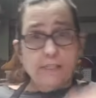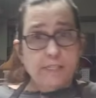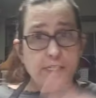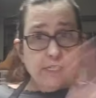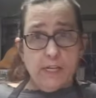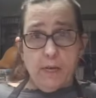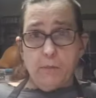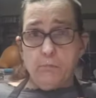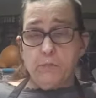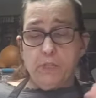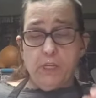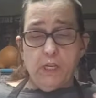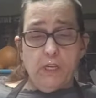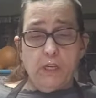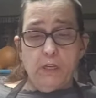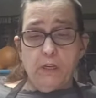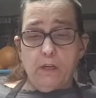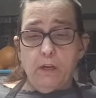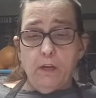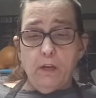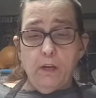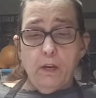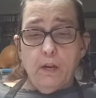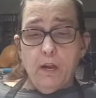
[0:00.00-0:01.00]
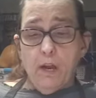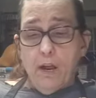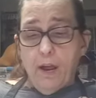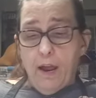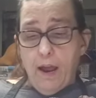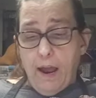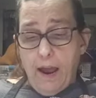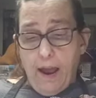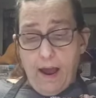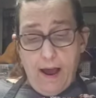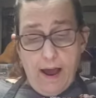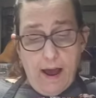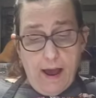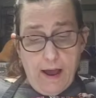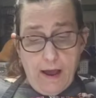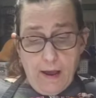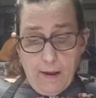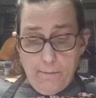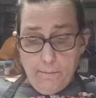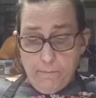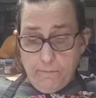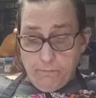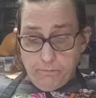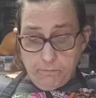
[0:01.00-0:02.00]
something,
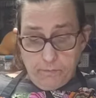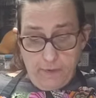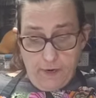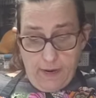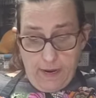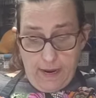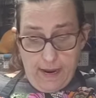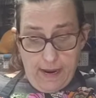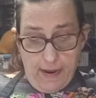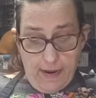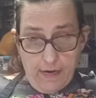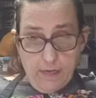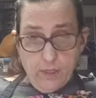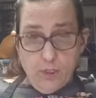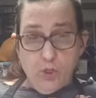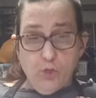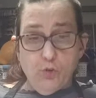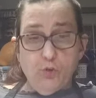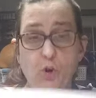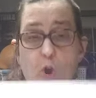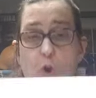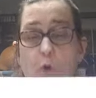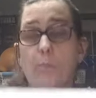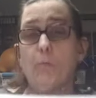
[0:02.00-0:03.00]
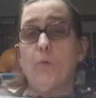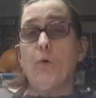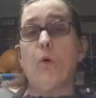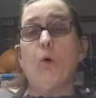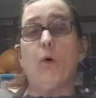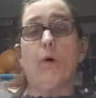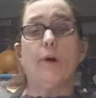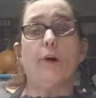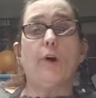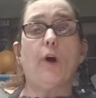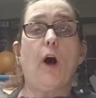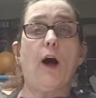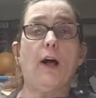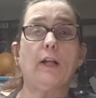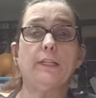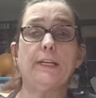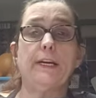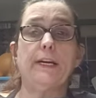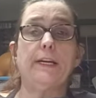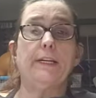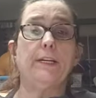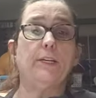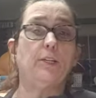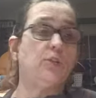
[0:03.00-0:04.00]
and you don't pour it all
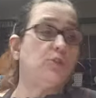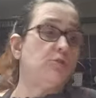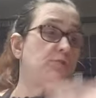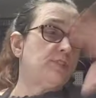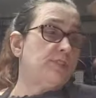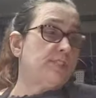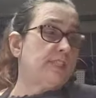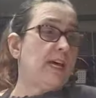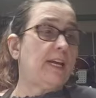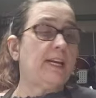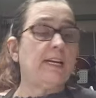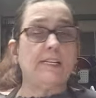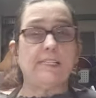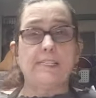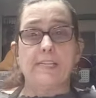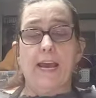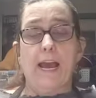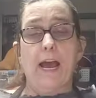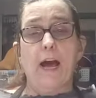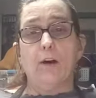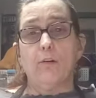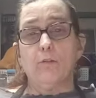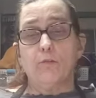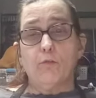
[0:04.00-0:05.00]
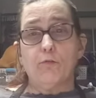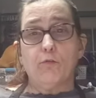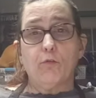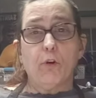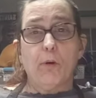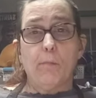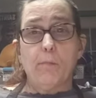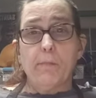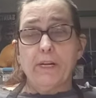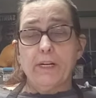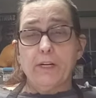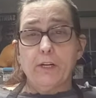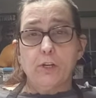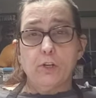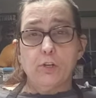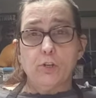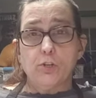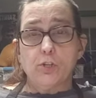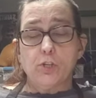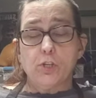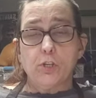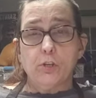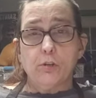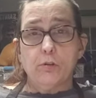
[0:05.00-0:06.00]
in and you set it down for a minute or
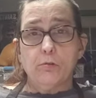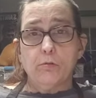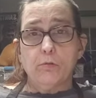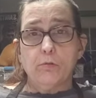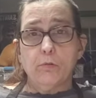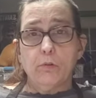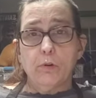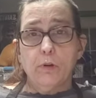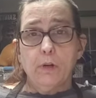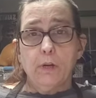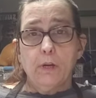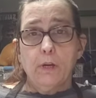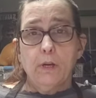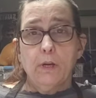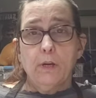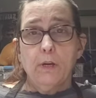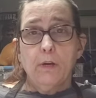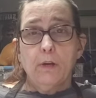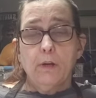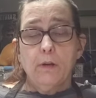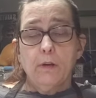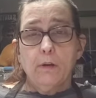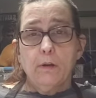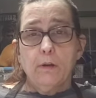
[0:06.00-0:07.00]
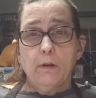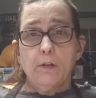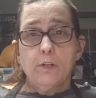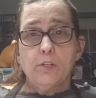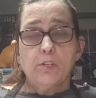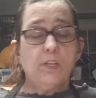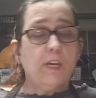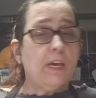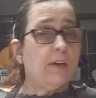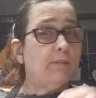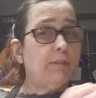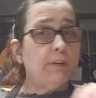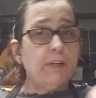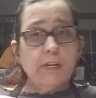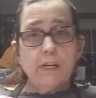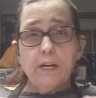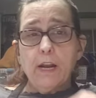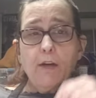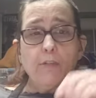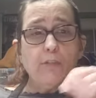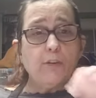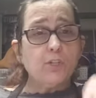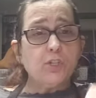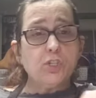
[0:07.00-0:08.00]
two, give it
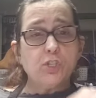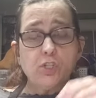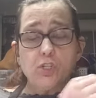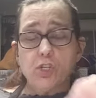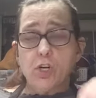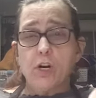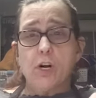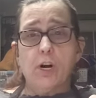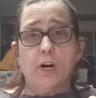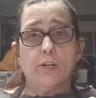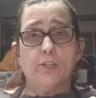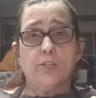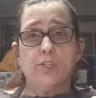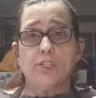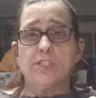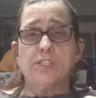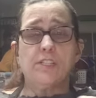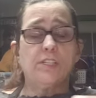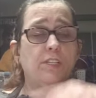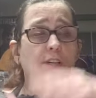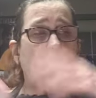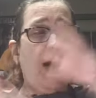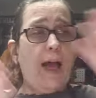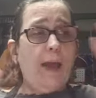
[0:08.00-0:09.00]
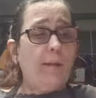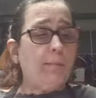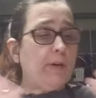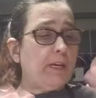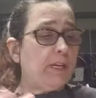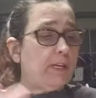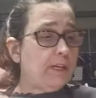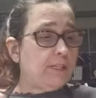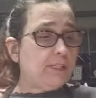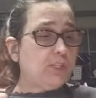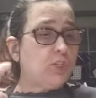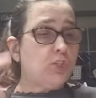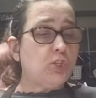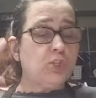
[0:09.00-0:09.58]
another stir. Just, I mean, it's